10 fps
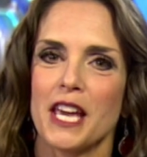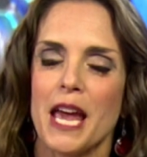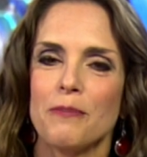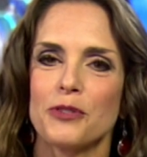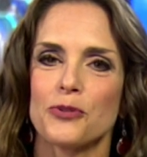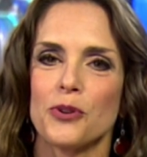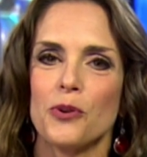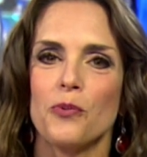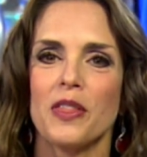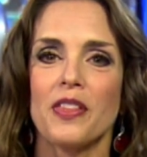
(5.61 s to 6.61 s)
came through
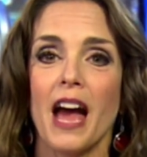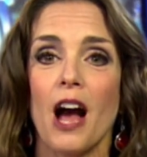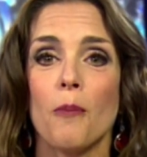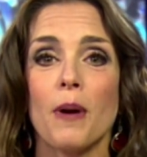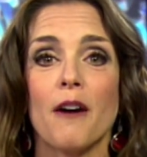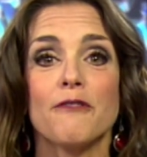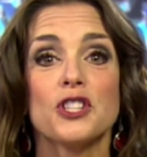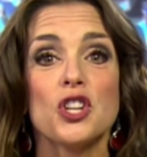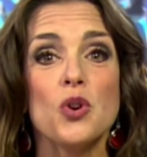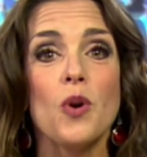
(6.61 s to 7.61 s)
with the help of
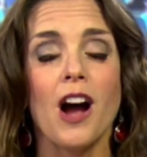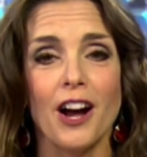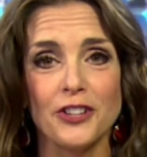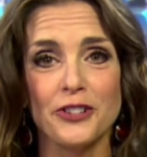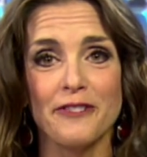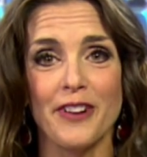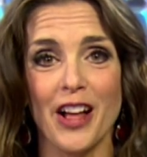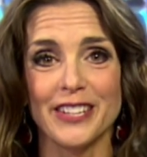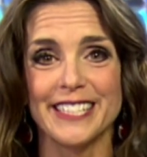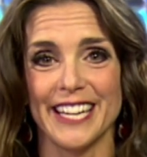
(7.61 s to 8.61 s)
200
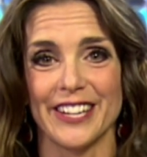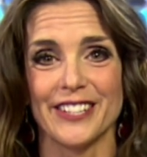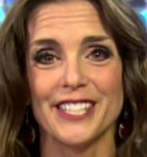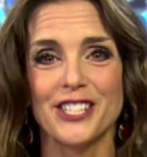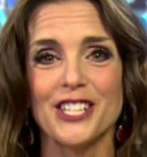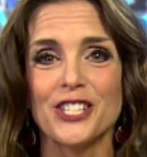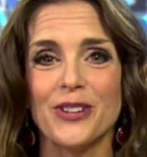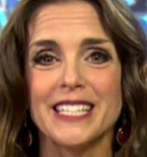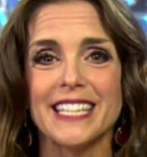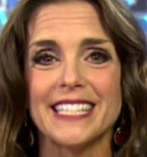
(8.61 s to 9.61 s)
volunteers, and she
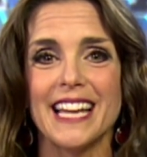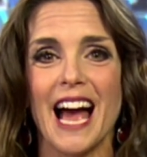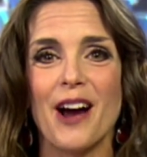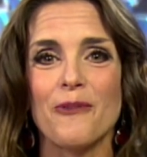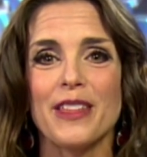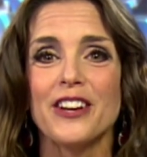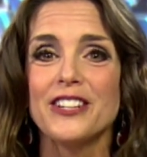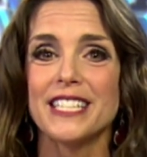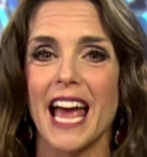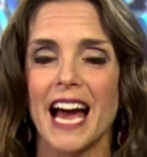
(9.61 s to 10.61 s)
joins us now with her
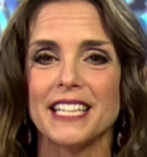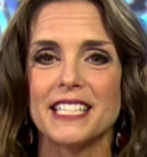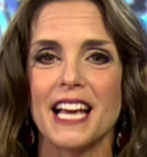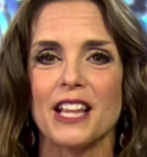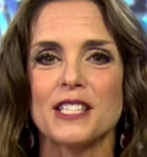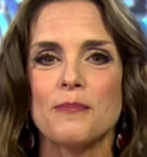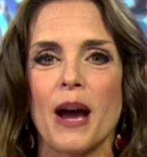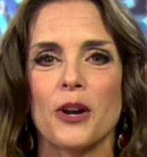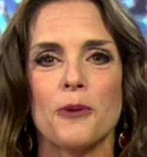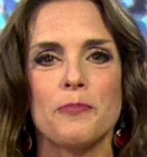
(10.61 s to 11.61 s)
dad to tell us
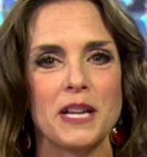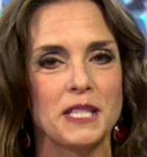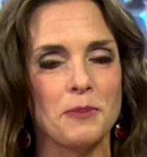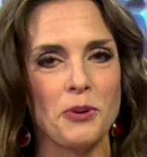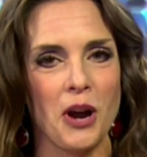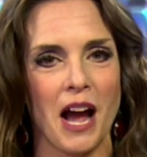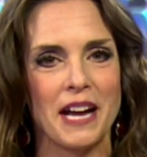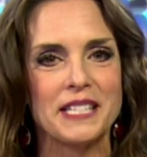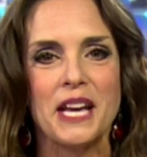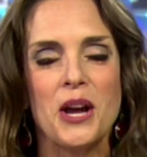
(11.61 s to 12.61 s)
about her big
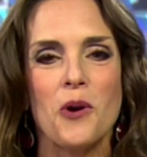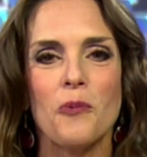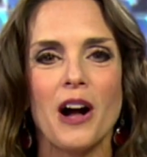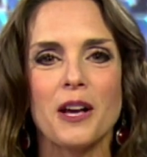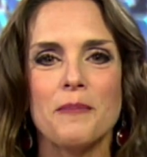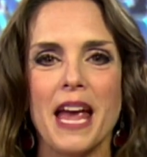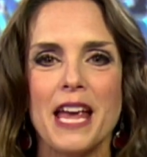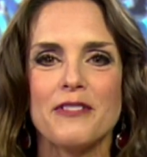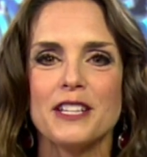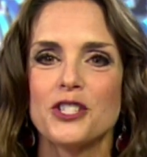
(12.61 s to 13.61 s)
surprise. Welcome
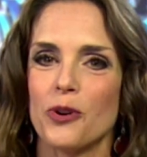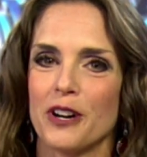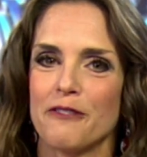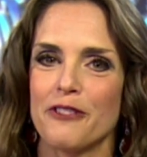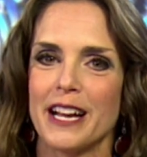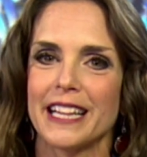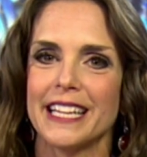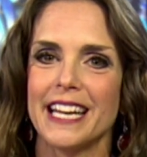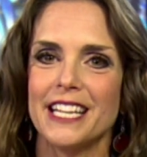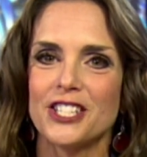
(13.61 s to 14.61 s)
Ava, Dorion
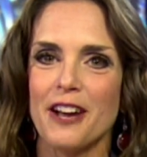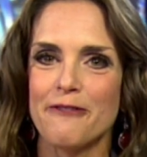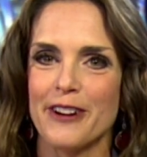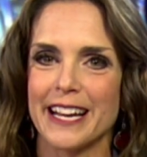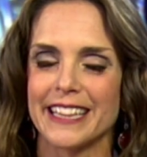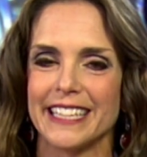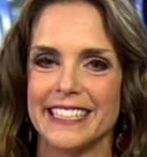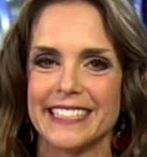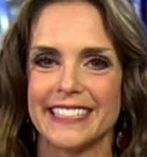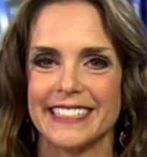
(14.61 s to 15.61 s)
Franklin, and Jeff Franklin.